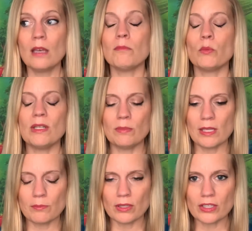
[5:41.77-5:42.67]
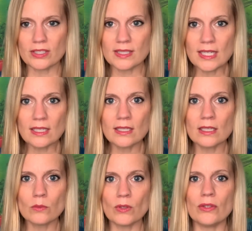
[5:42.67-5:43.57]
but when people are sick,
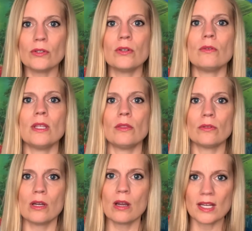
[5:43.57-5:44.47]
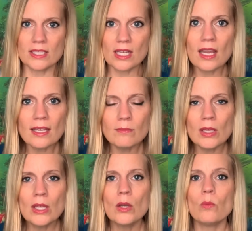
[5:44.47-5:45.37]
when they're going through a hard time,
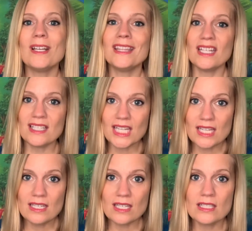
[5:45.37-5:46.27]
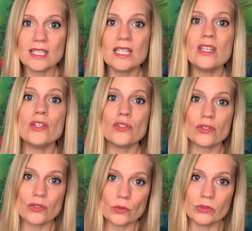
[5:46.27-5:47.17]
what they need is they need your
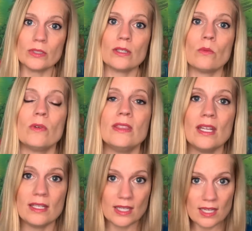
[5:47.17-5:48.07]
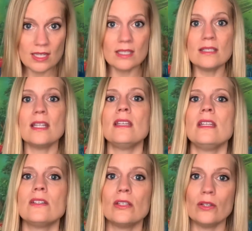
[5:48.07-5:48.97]
shoulder. What they need is they need
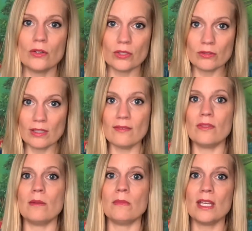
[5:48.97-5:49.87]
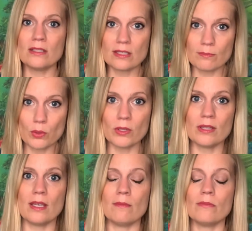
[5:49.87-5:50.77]
to know you love them and support
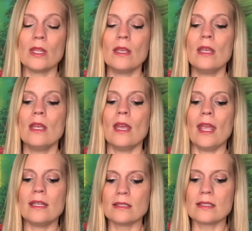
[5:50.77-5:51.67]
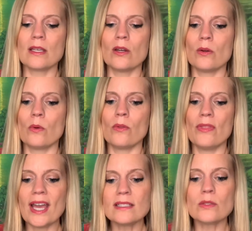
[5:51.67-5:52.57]
them. And so
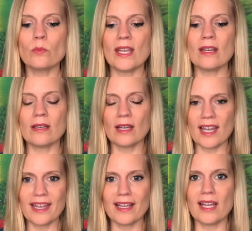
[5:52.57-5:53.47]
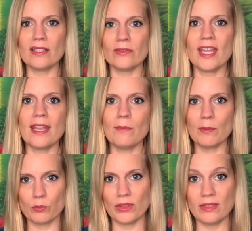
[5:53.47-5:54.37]
that's where I kind of came
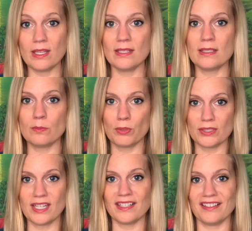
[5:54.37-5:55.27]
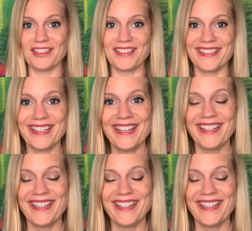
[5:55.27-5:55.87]
up with these particular